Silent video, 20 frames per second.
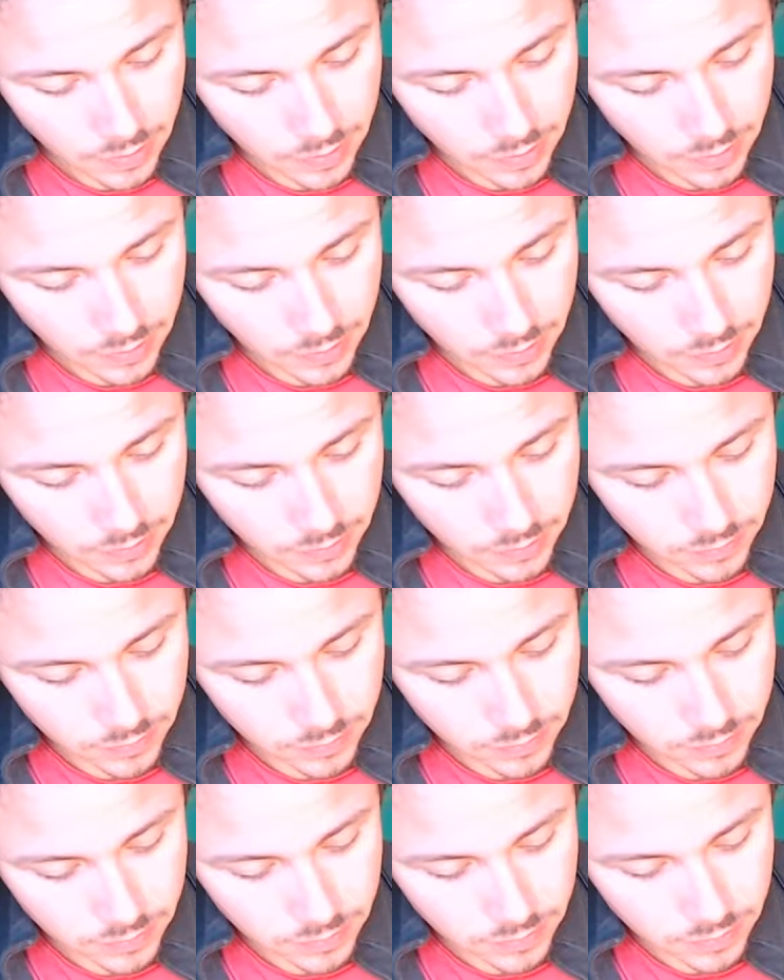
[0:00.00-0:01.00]
And now,
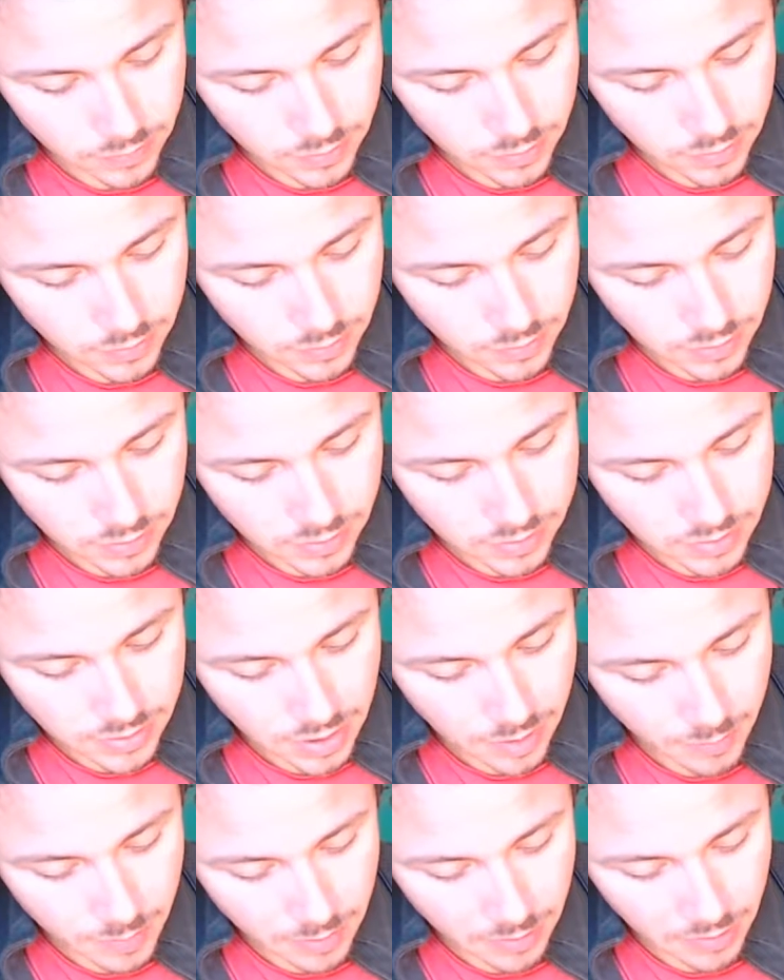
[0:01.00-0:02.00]
just
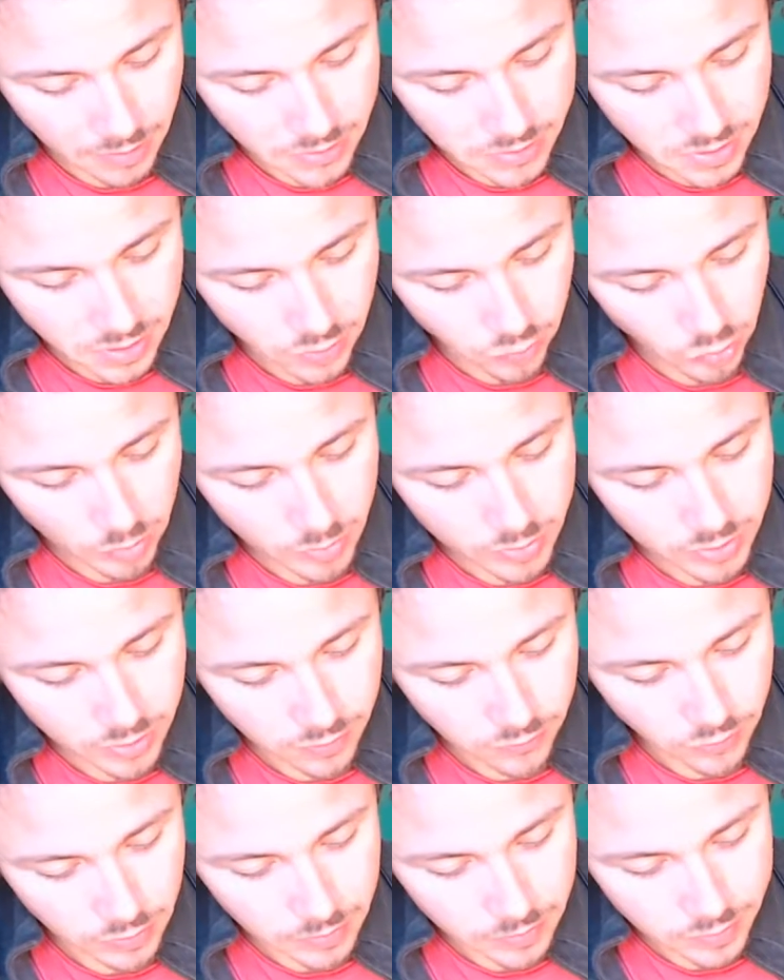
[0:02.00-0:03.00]
stop. Maybe that was a 3%
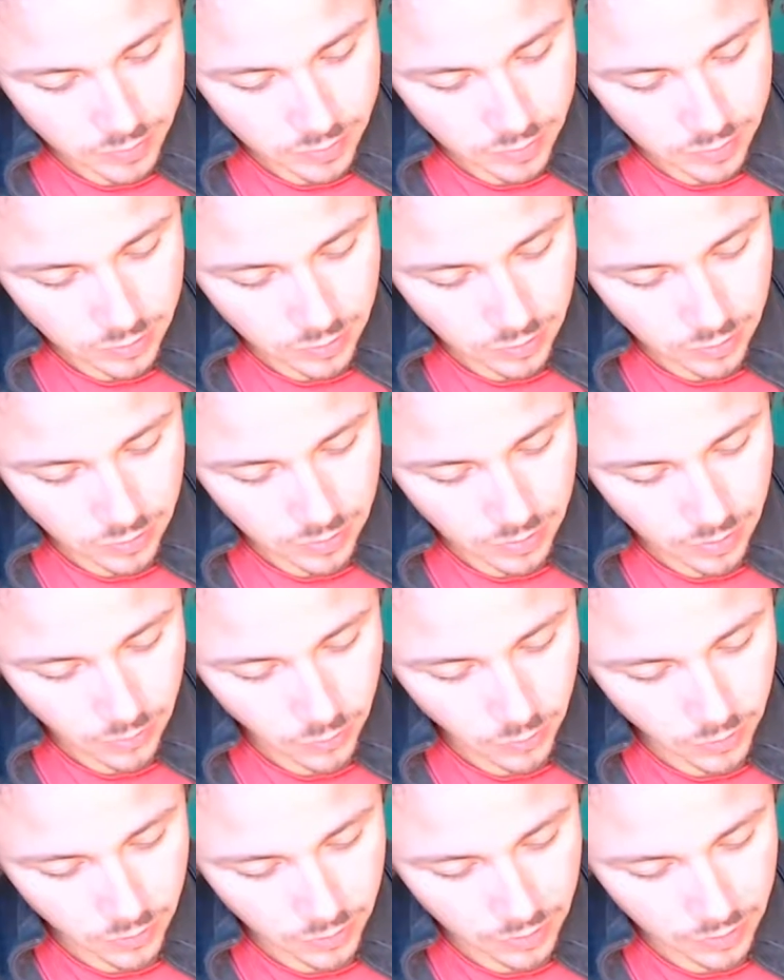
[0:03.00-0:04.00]
frame to the
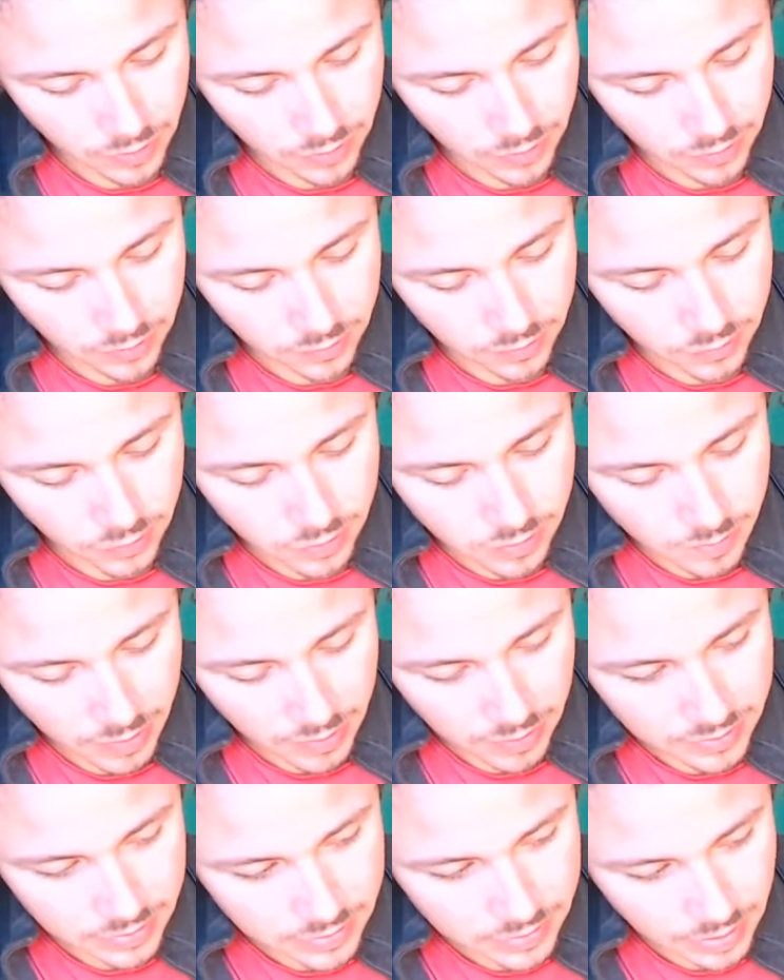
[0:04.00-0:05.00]
network that just made
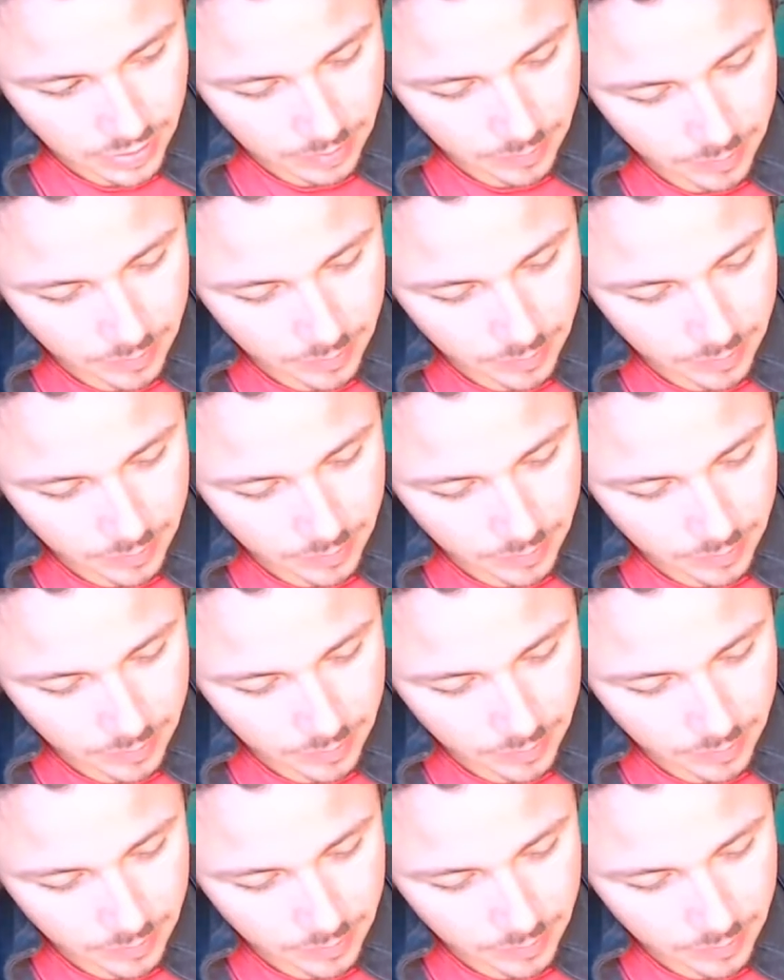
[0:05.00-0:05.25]
it stop.